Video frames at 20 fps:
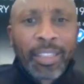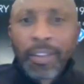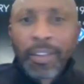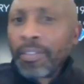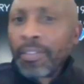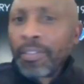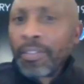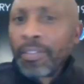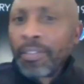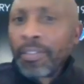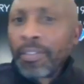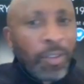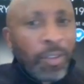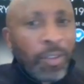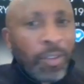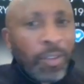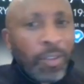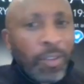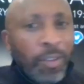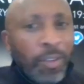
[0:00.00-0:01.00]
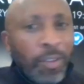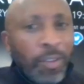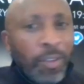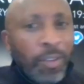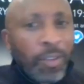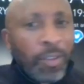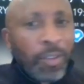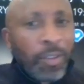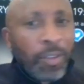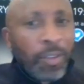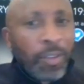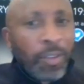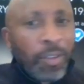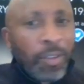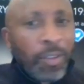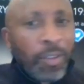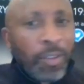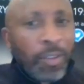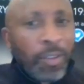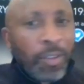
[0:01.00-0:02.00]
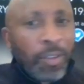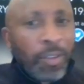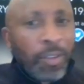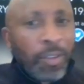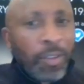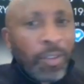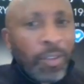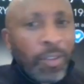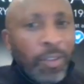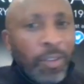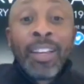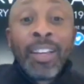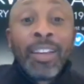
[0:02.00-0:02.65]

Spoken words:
If you are a football player, I'm sure